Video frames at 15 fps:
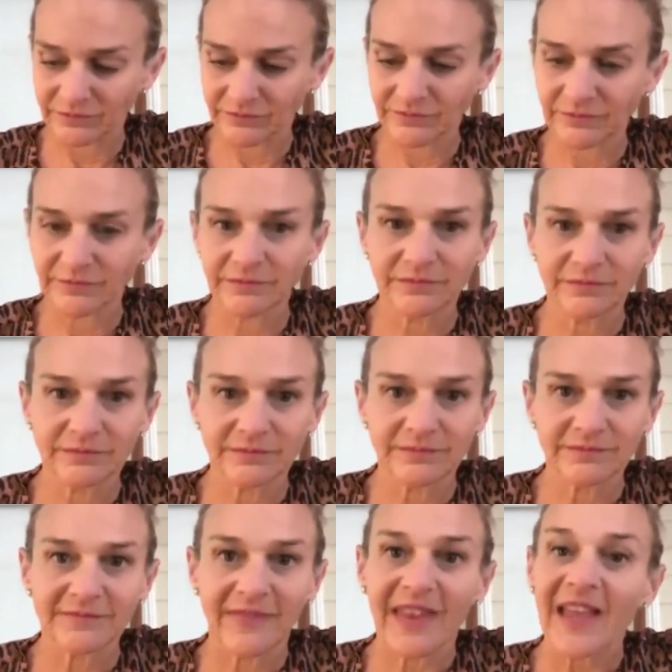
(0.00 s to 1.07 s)
Like,
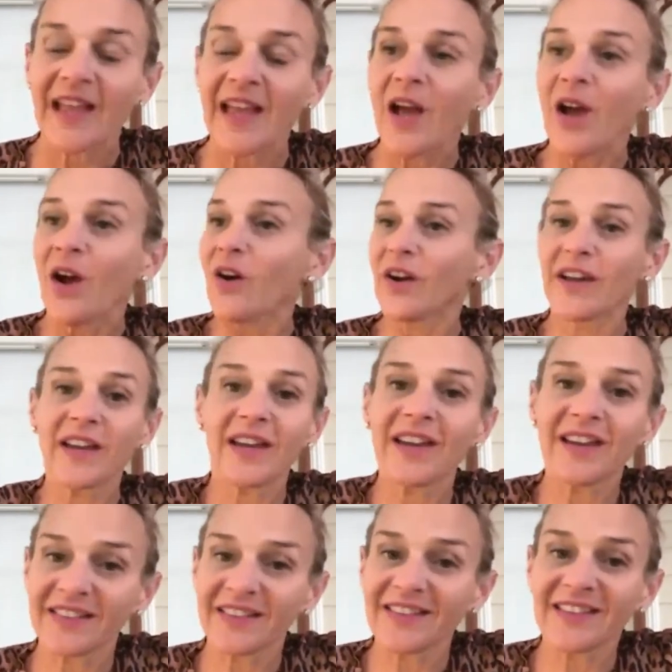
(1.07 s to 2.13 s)
you know, it's
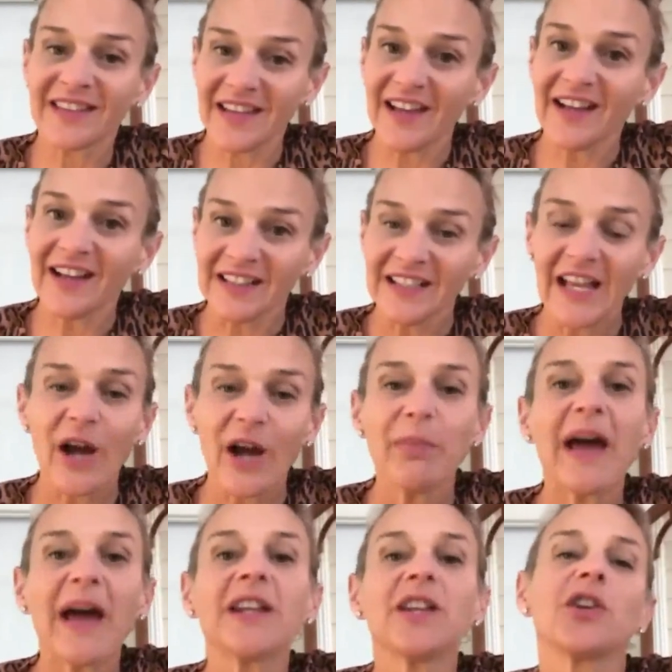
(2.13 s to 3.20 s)
it's yeah. Just, how
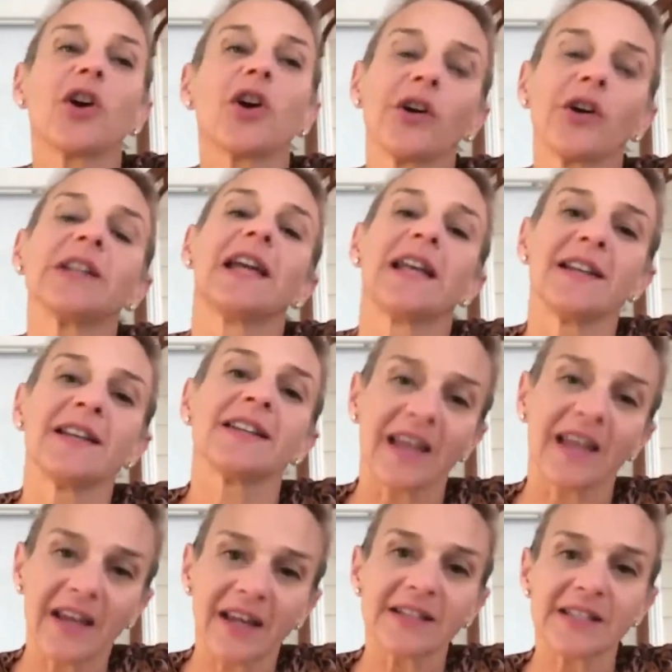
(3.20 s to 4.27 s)
bad uh, it feels it
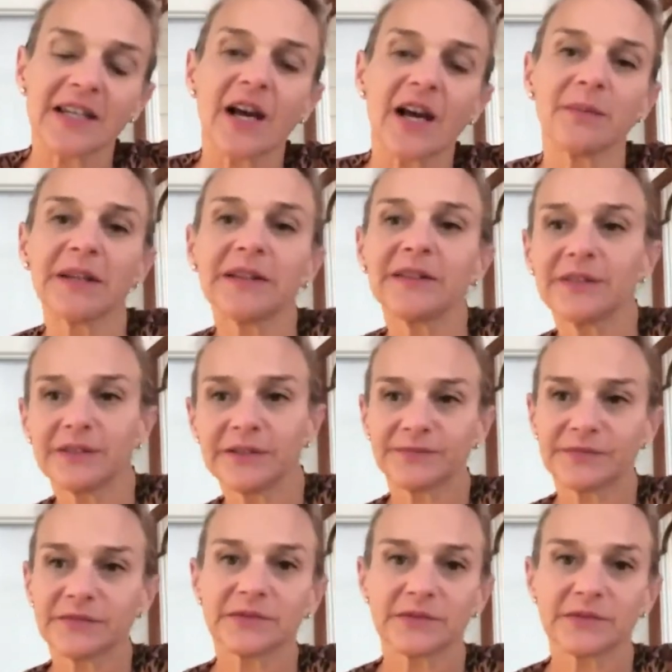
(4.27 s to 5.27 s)
like a downhill slope.